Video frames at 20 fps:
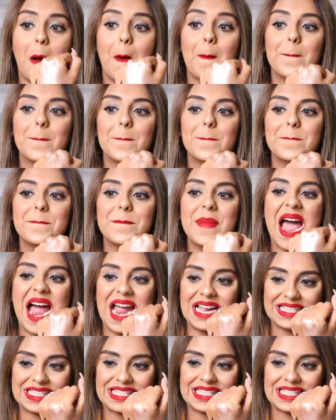a
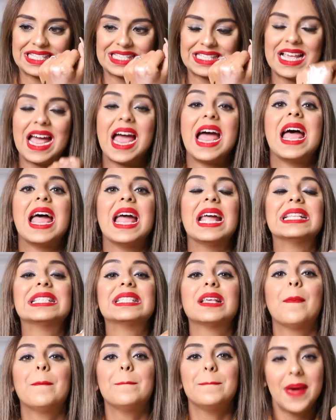mess.
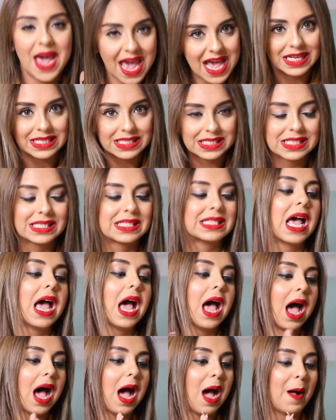It's a mess.
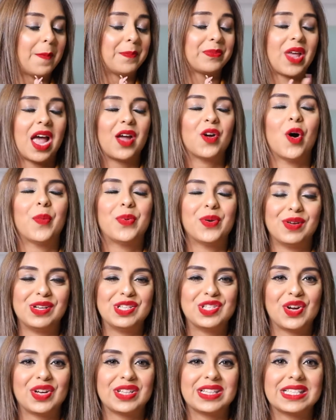I hope you
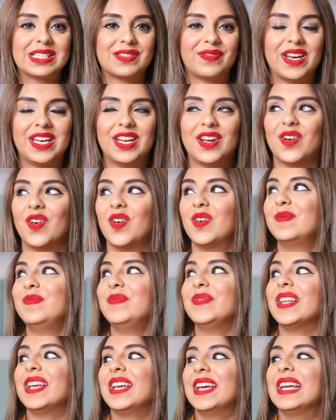enjoyed this video.
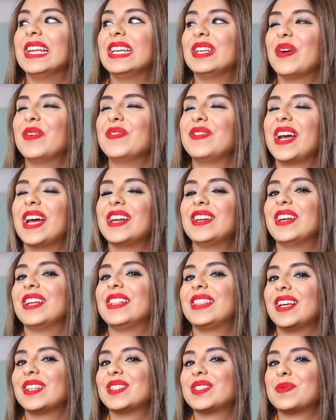Don't forget to
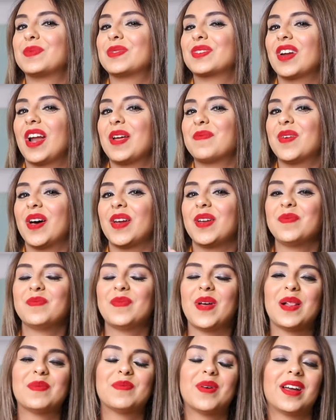hit that subscribe button,
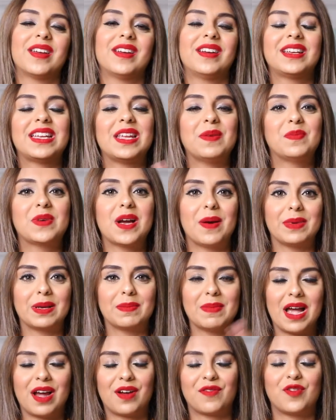bell button. Keep coming
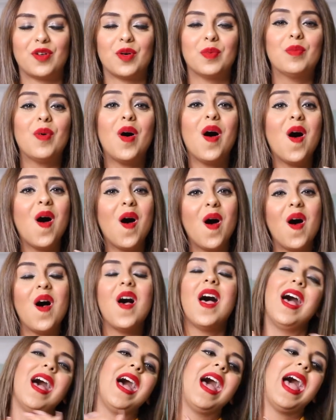back for more.
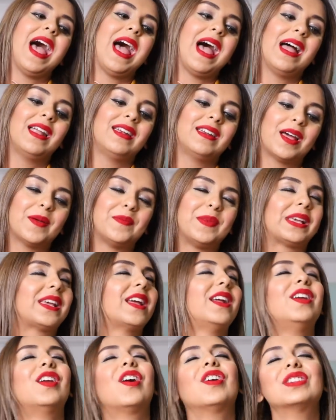And I'm
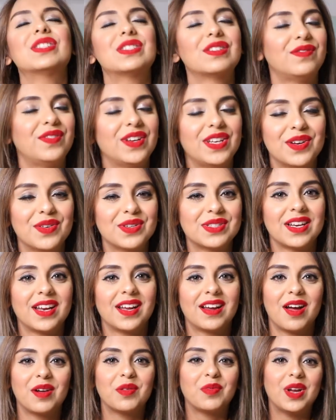making lots of videos and I
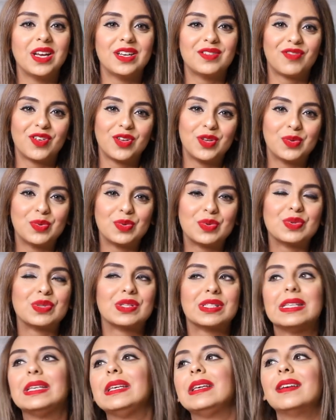can't wait for you to
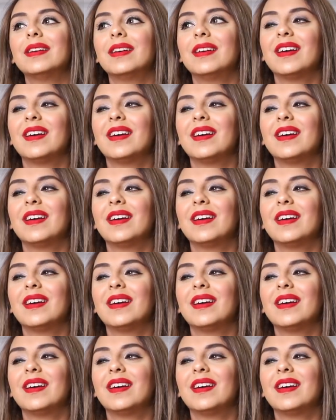see